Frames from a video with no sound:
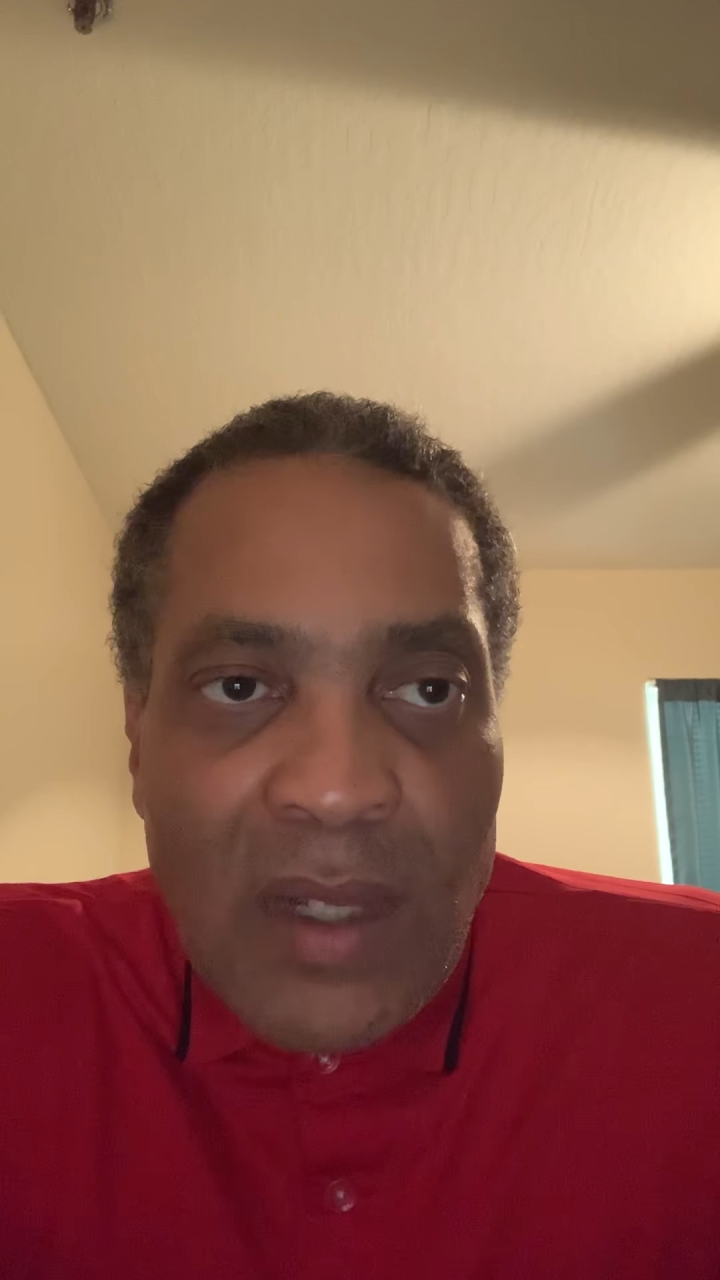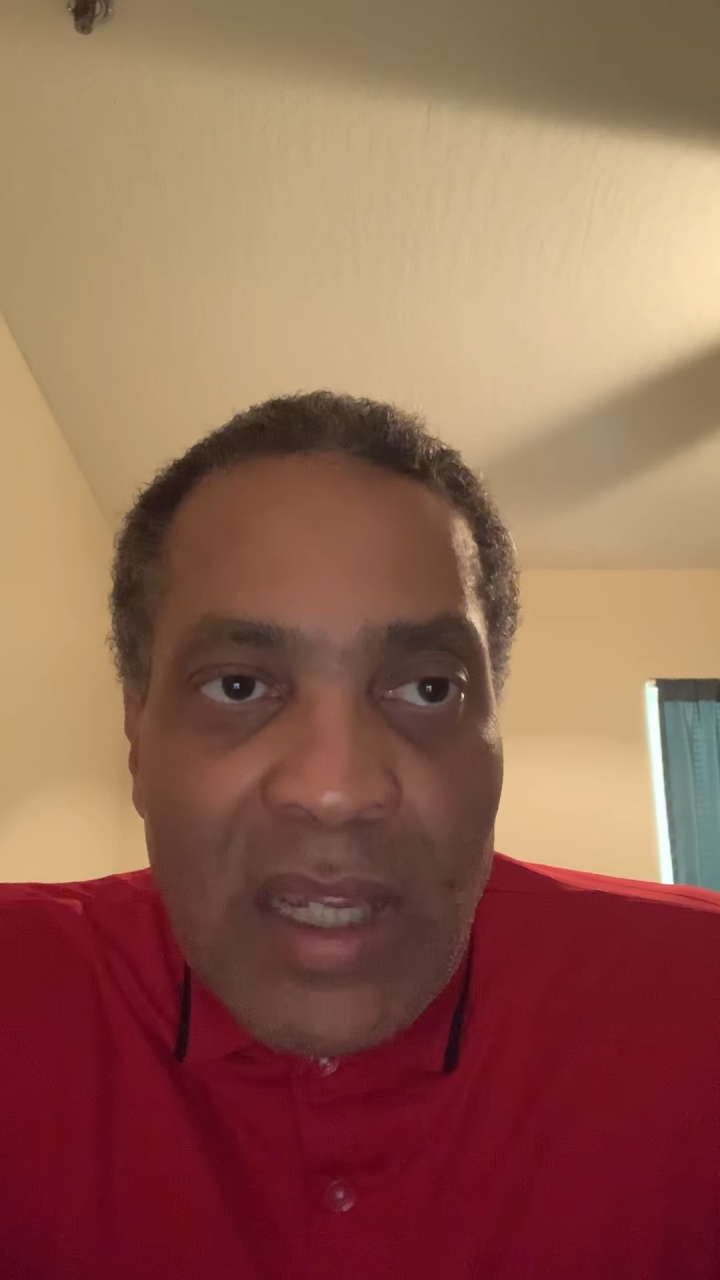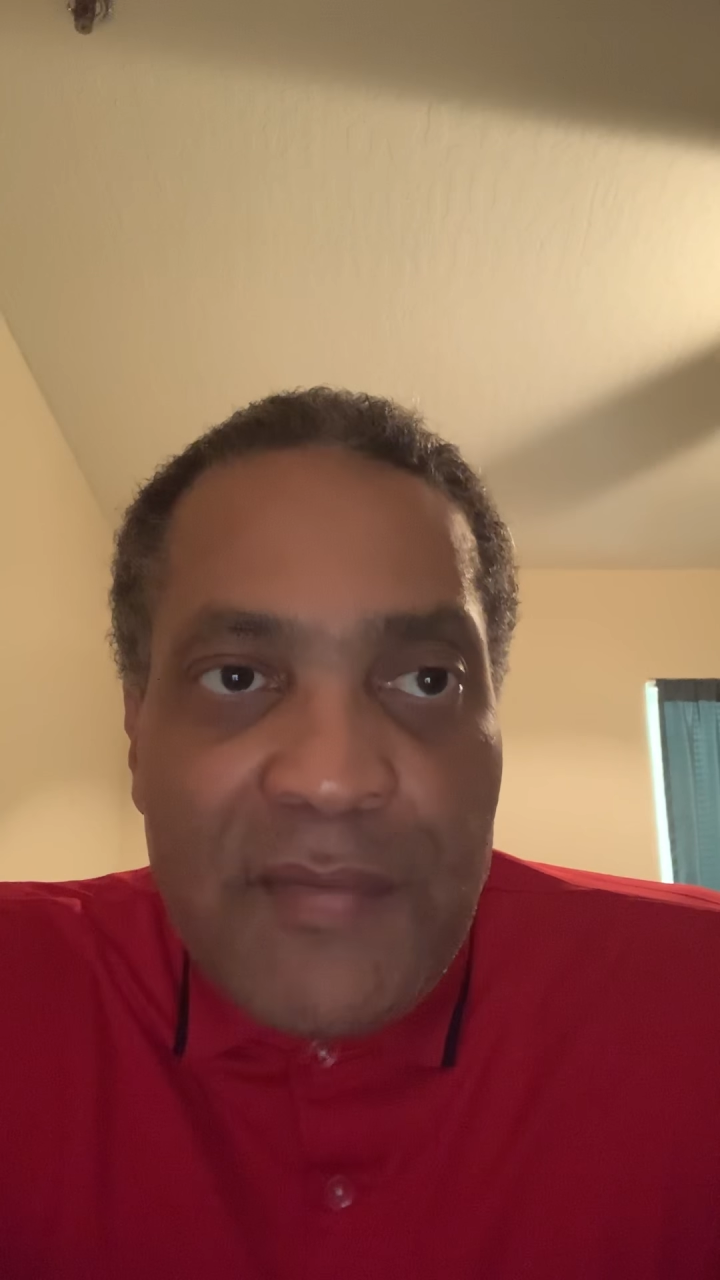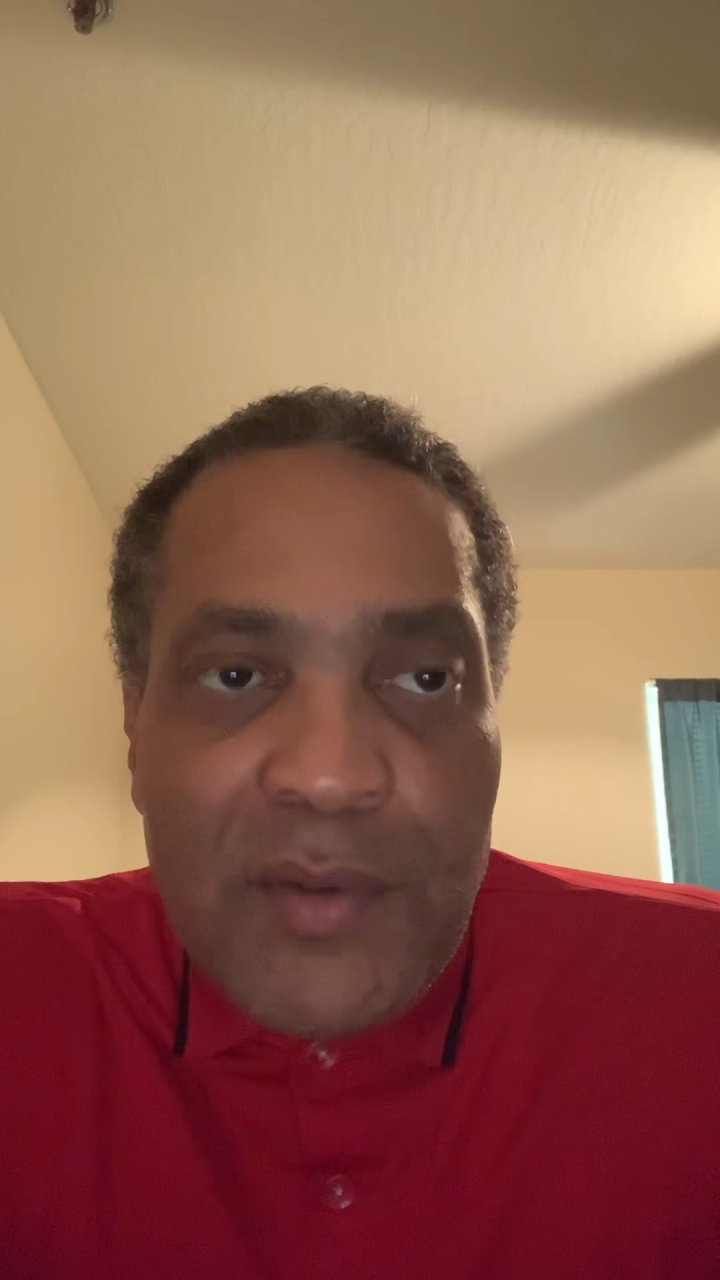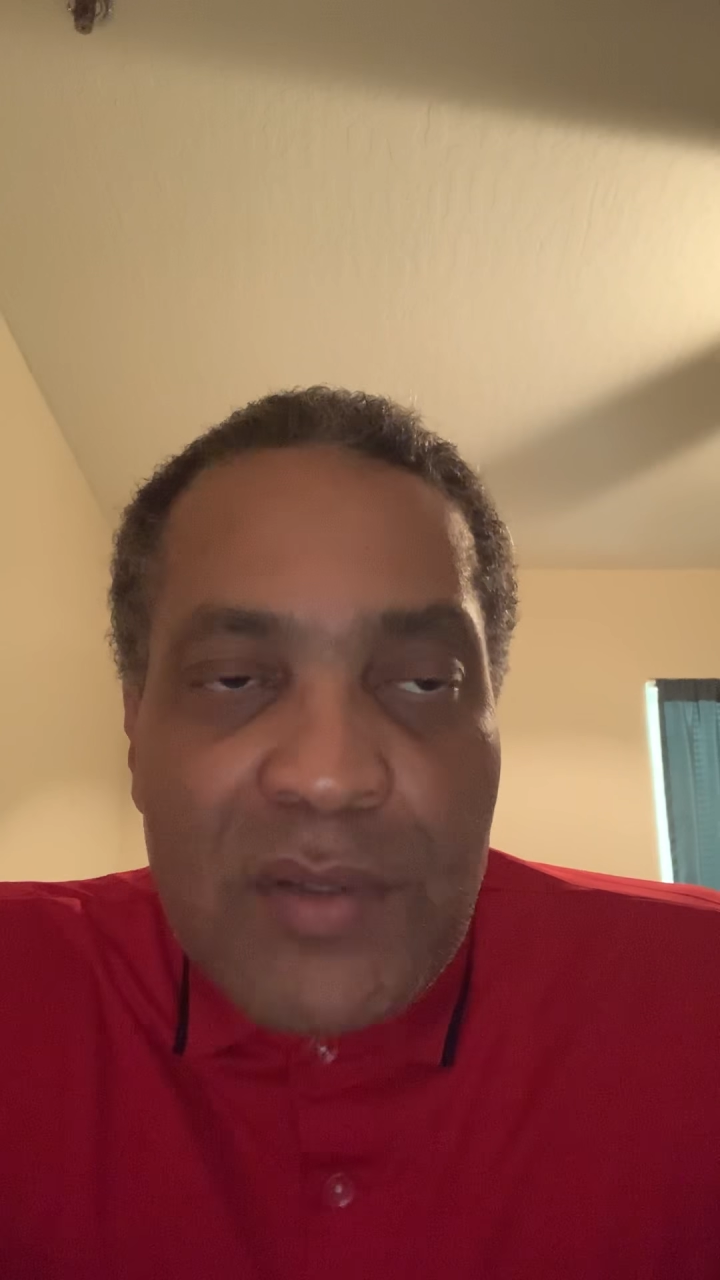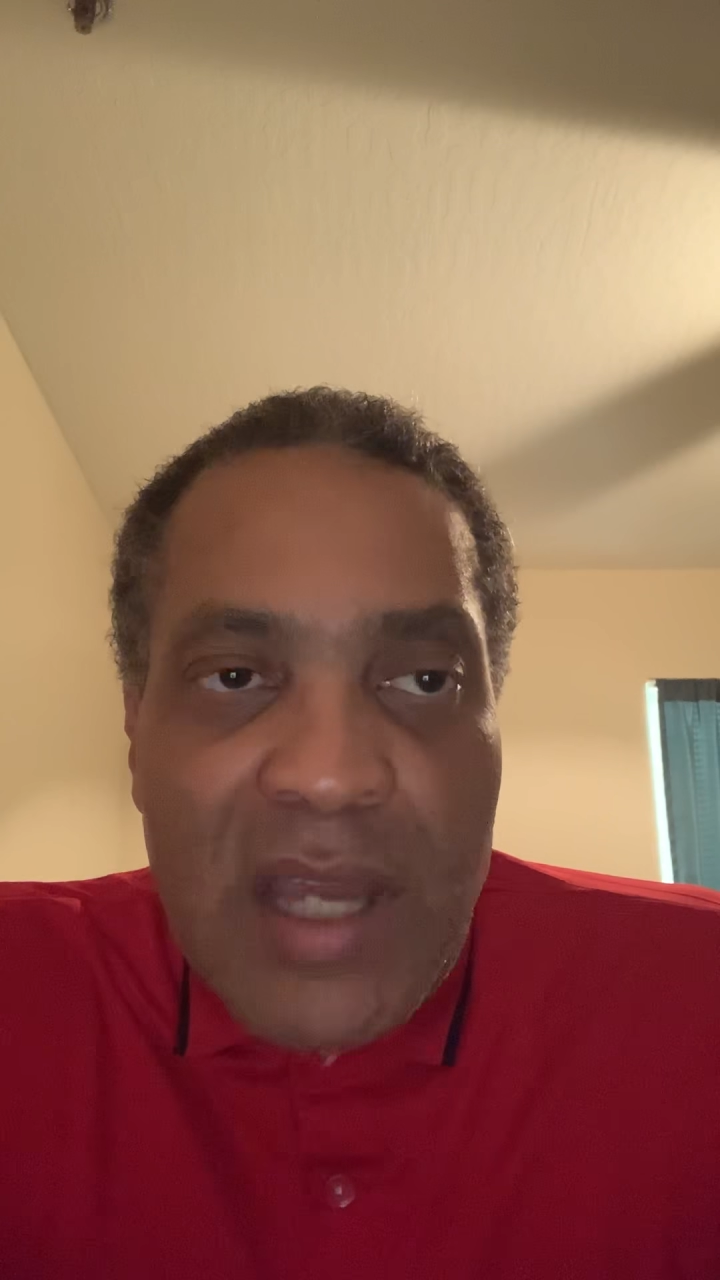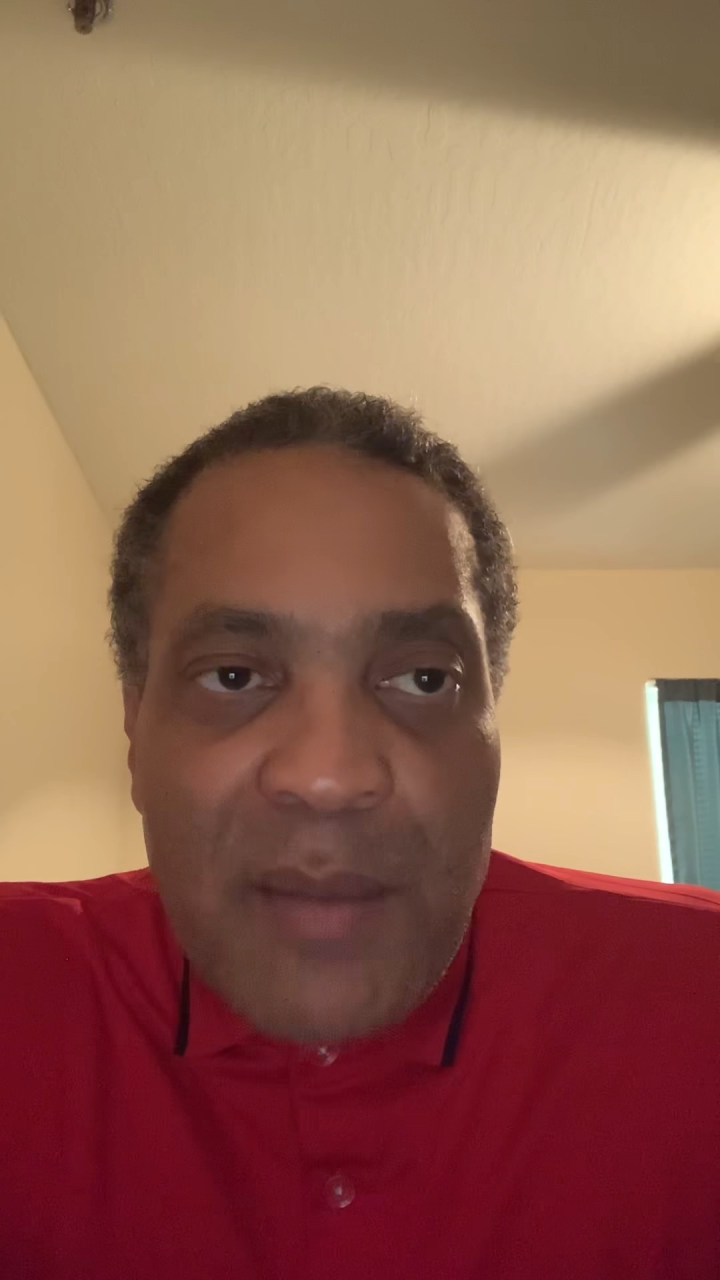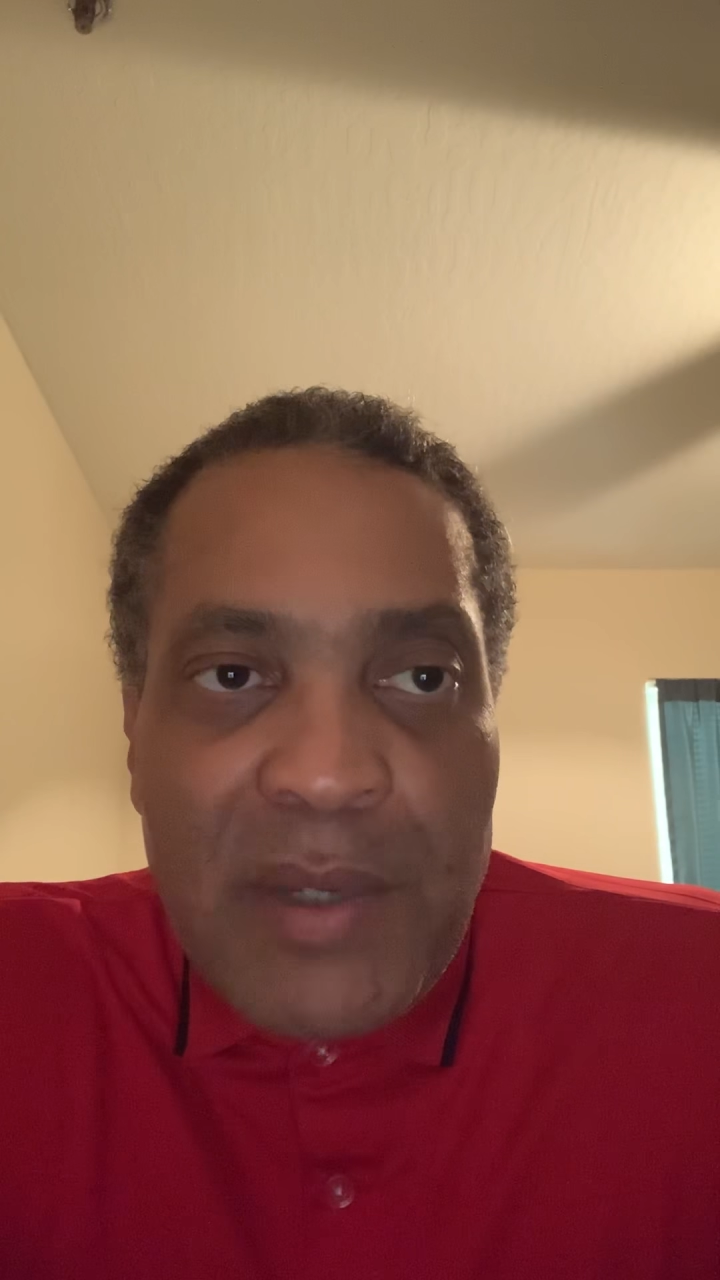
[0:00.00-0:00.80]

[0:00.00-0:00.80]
if you tell